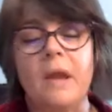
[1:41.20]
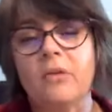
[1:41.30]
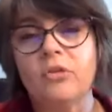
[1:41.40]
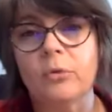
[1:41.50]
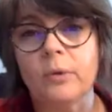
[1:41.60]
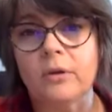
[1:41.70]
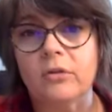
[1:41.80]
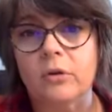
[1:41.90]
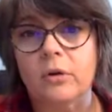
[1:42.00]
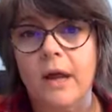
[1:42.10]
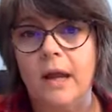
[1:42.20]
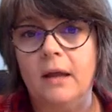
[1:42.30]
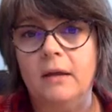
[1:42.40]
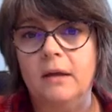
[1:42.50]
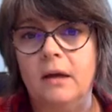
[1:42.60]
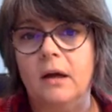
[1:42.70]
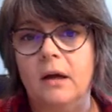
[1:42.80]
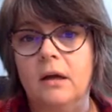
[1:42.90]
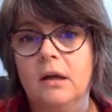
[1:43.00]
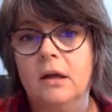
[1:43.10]
As your realtor and
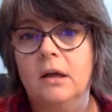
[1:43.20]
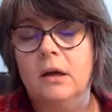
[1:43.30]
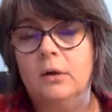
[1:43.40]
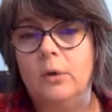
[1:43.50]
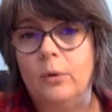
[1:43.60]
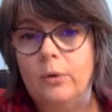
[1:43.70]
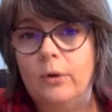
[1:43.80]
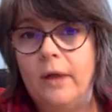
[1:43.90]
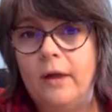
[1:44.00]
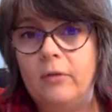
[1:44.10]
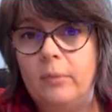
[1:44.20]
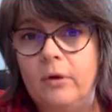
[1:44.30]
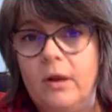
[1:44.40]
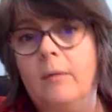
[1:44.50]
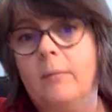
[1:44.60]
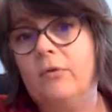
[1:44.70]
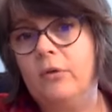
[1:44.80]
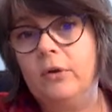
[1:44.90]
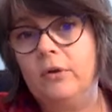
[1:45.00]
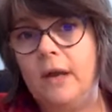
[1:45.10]
local expert, I'm
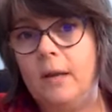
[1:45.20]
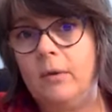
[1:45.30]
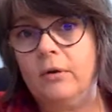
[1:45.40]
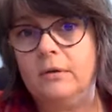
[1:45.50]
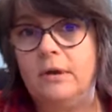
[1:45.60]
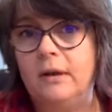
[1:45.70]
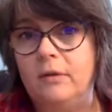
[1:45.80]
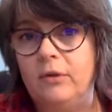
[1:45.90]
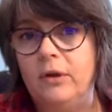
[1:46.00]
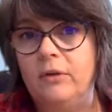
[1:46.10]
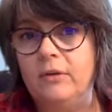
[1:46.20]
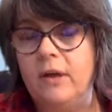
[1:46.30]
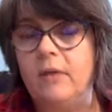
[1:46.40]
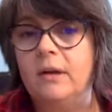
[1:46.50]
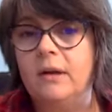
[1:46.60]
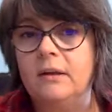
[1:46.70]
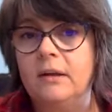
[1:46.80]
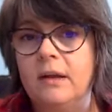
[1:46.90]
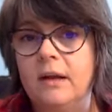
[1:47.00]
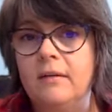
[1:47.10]
also your neighbor. I live here in town in
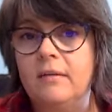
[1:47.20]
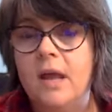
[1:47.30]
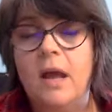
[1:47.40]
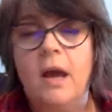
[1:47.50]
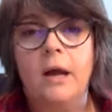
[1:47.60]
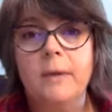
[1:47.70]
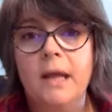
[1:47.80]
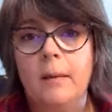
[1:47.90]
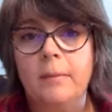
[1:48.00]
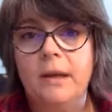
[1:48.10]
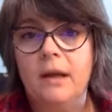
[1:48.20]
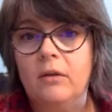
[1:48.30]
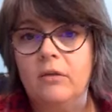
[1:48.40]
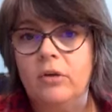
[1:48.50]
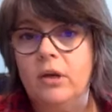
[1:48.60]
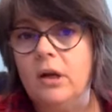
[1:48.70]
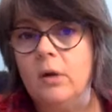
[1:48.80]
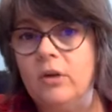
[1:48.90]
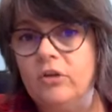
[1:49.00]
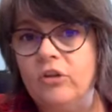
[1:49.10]
Glendale Heights. I'd be happy to answer any
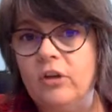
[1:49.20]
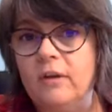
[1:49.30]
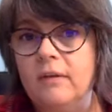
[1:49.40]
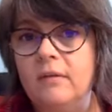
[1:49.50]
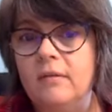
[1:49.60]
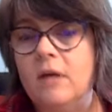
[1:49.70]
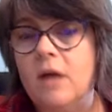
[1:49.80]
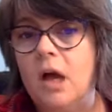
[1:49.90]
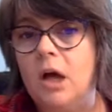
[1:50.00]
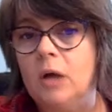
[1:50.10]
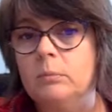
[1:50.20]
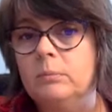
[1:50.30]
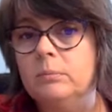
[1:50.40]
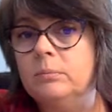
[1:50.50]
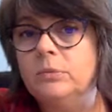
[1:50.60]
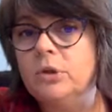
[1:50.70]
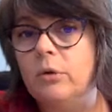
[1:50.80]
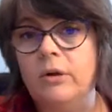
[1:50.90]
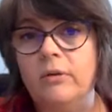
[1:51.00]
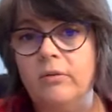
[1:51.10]
questions,
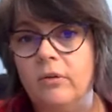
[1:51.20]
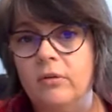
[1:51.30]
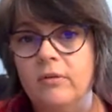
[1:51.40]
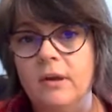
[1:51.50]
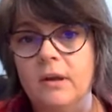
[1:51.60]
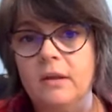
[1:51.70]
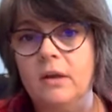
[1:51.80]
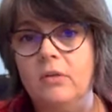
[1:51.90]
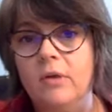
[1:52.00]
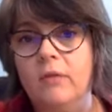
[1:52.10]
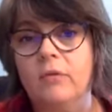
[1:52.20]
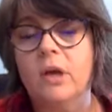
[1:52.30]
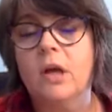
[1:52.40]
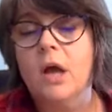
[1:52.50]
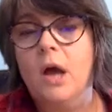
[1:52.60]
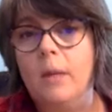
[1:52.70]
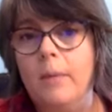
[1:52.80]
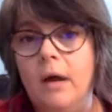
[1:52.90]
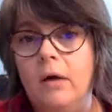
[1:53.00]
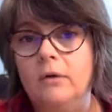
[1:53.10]
concerns, anything you have
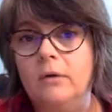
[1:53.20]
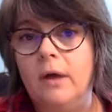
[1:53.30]
about